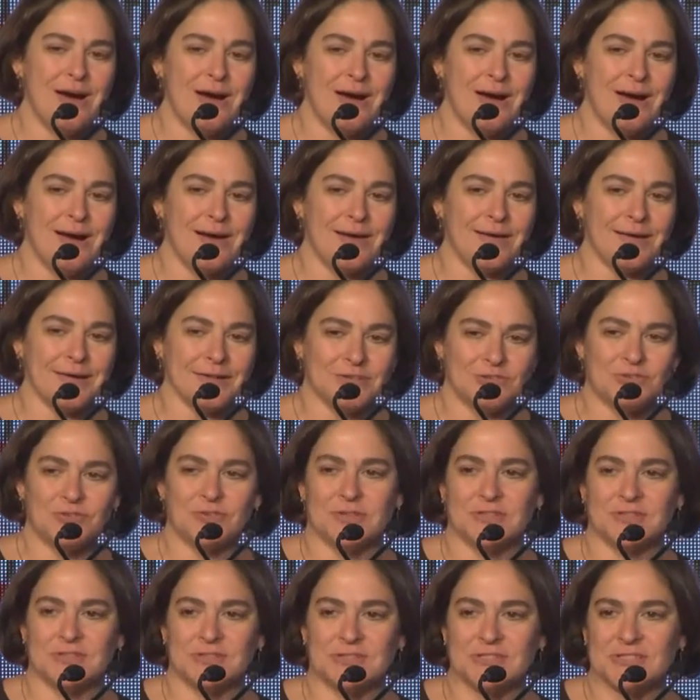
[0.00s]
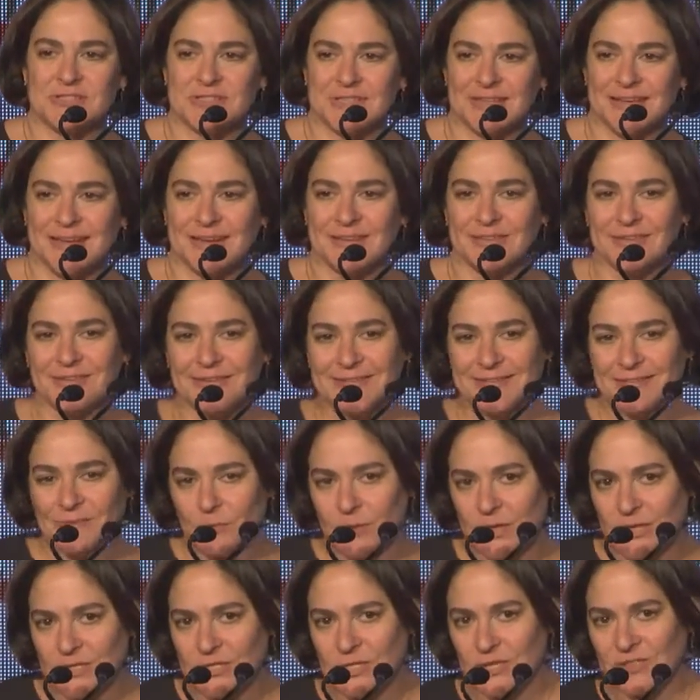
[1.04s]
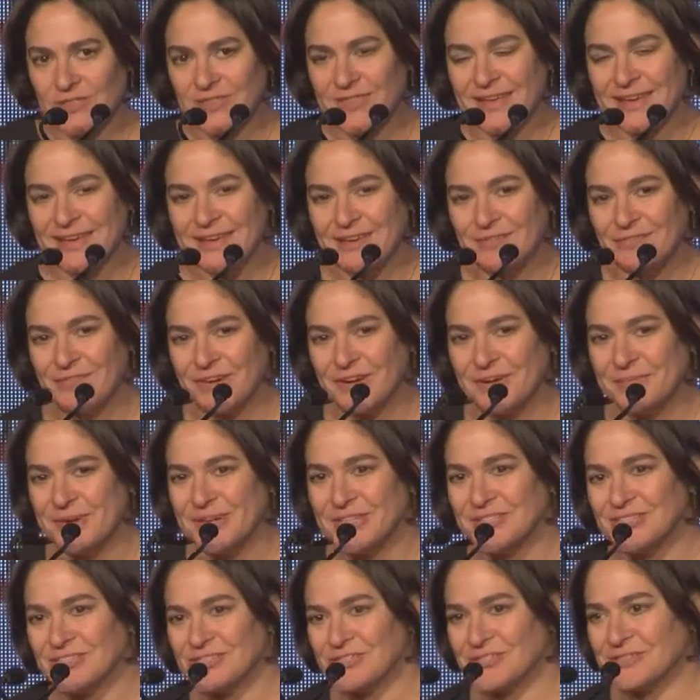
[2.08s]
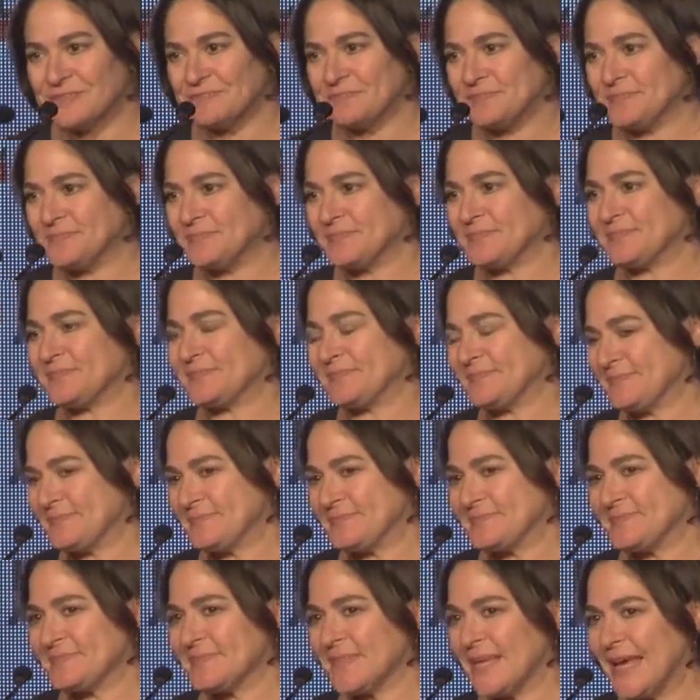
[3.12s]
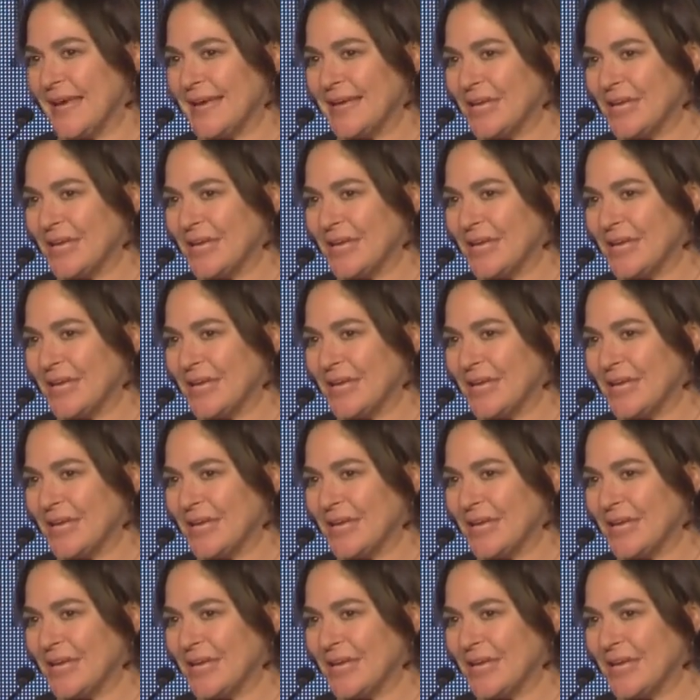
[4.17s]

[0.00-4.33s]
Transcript: our interests together in the region. Thank you very much. Thank